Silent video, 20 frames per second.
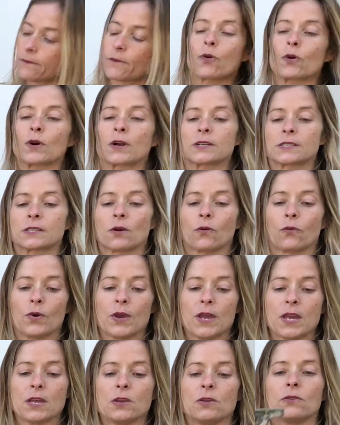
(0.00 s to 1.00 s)
of course,
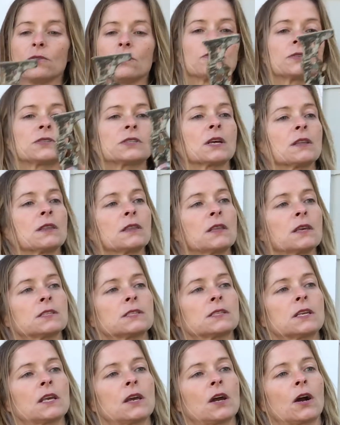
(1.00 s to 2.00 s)
we use
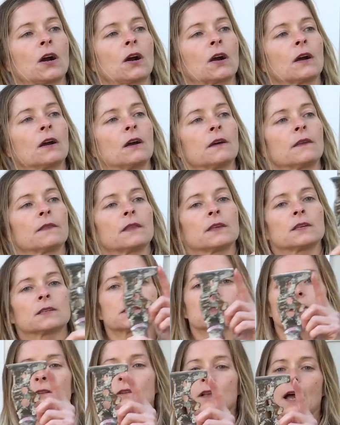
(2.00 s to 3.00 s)
this here,
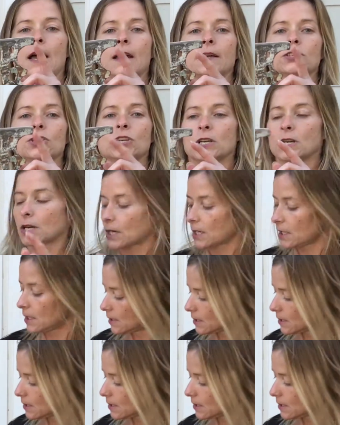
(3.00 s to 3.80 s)
this little edge here,